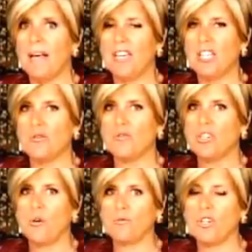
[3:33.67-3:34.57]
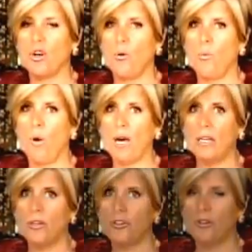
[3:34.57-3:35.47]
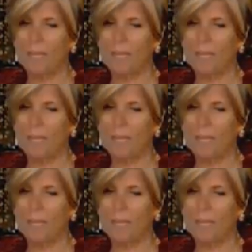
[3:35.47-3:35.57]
that you don't want to